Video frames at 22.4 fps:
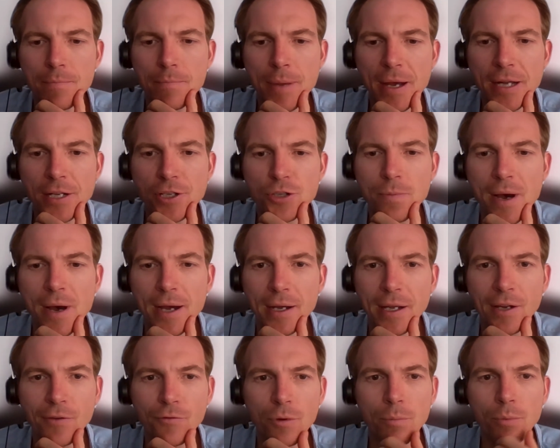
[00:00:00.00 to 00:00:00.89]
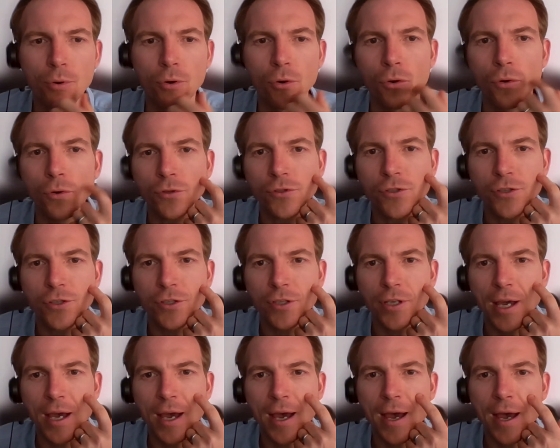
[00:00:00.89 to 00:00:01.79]
benchmarking report,
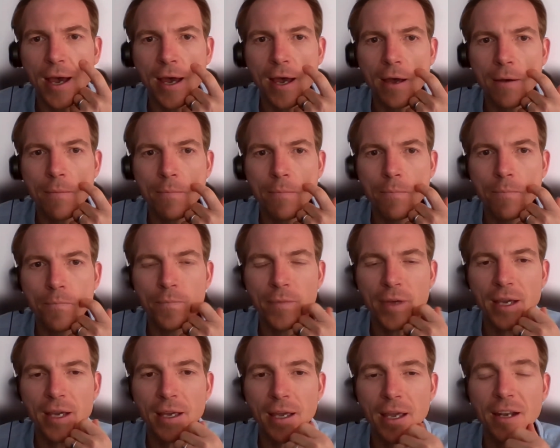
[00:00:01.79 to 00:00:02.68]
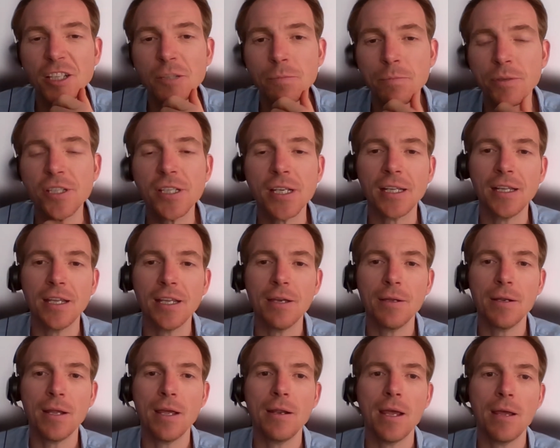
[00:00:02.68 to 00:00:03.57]
it is
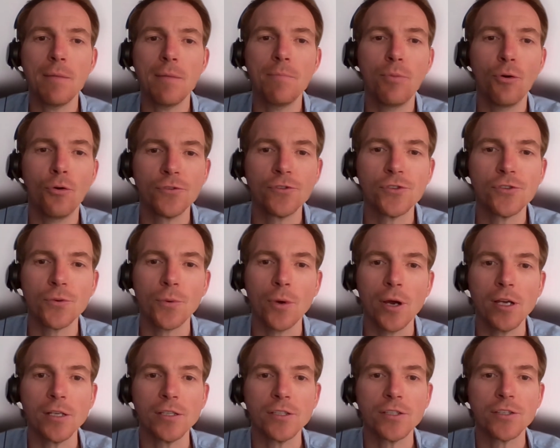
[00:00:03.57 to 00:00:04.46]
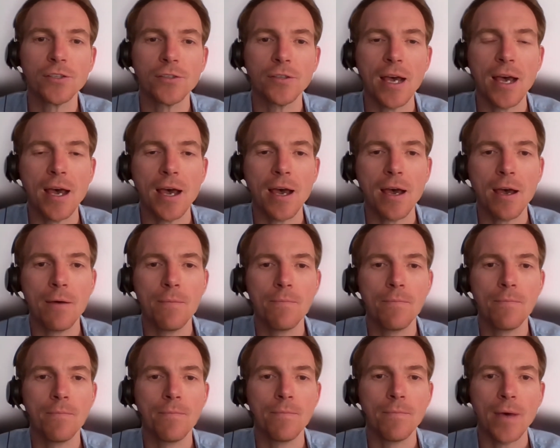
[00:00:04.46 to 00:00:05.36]
particularly important to us
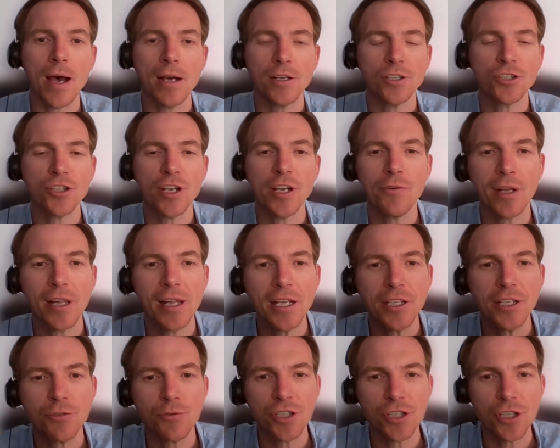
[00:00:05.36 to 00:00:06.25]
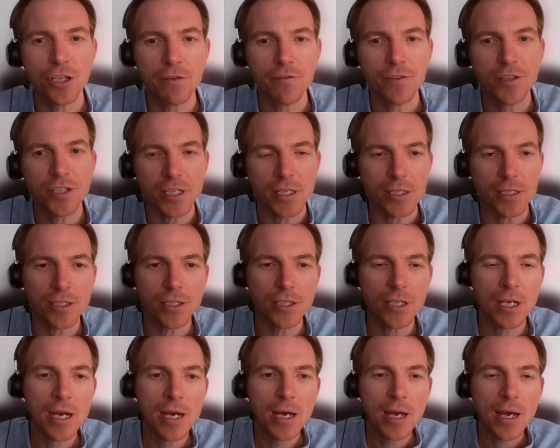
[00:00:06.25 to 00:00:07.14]
at Shared Regulatory Services.